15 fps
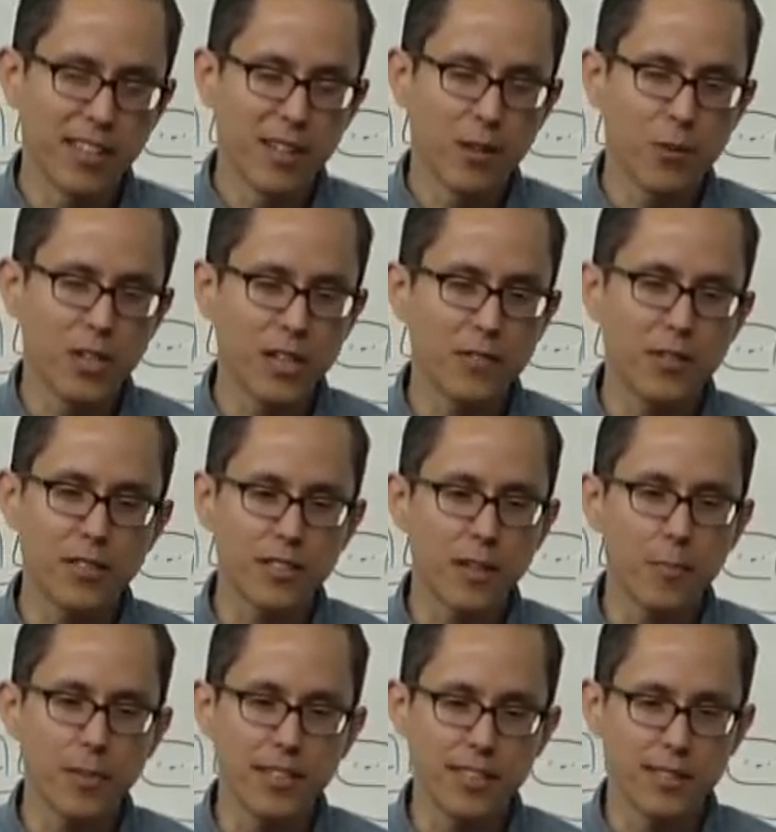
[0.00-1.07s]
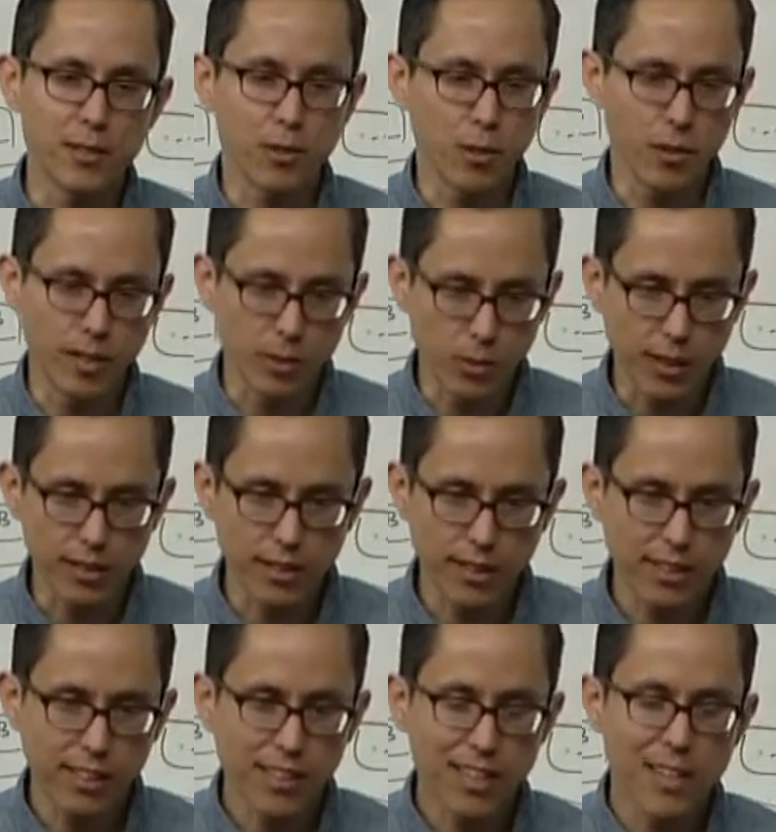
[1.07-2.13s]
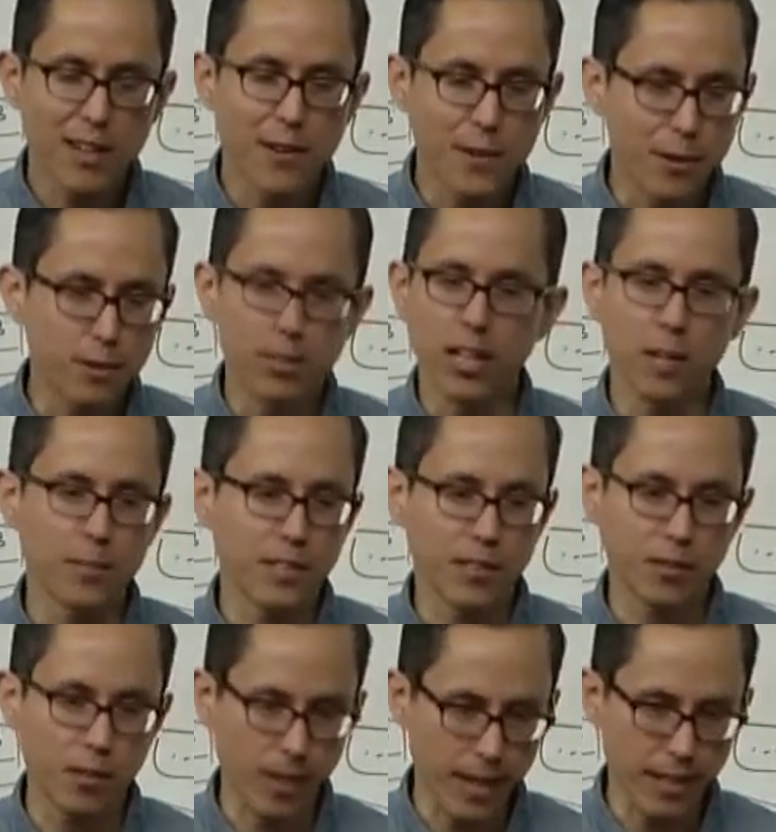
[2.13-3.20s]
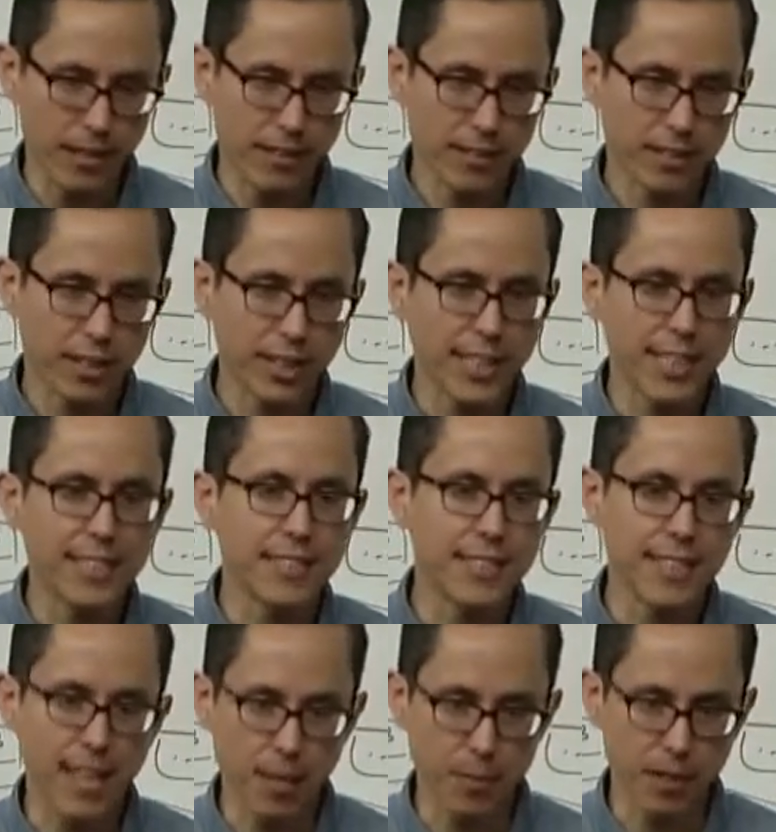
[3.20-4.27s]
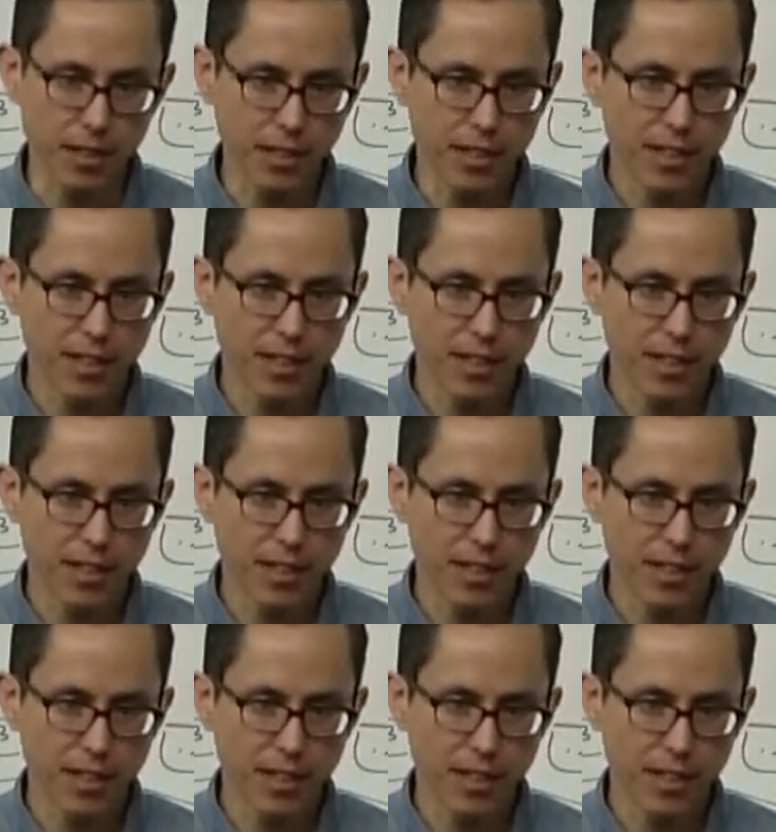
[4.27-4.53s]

Whenever a company is growing quickly, new jobs are created, change is happening.